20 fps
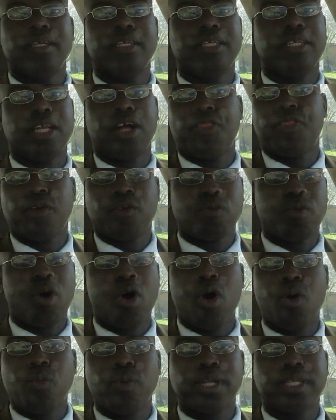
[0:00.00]
nothing
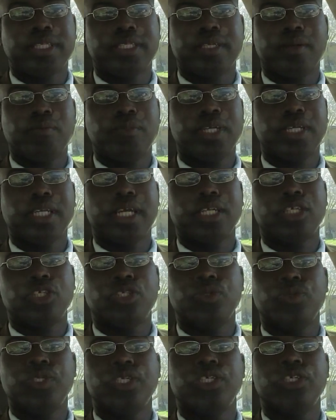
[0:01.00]
wrong with something that's
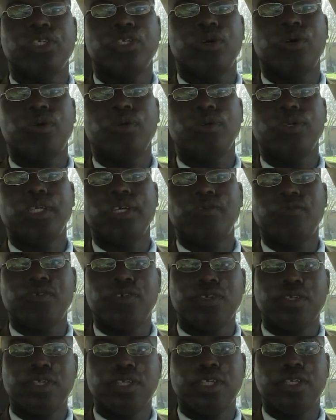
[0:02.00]
2 years old if
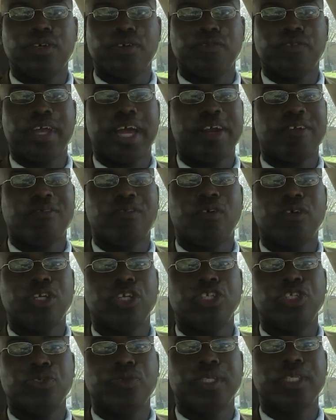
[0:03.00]
you can't afford the
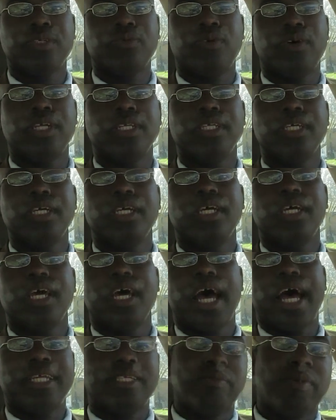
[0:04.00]
newest one.
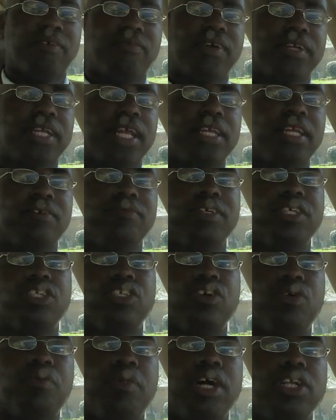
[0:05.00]
As a matter of fact, I loved it
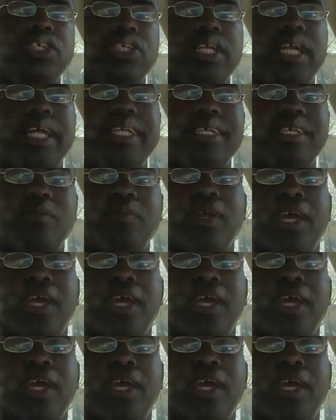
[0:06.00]
so much that I ended up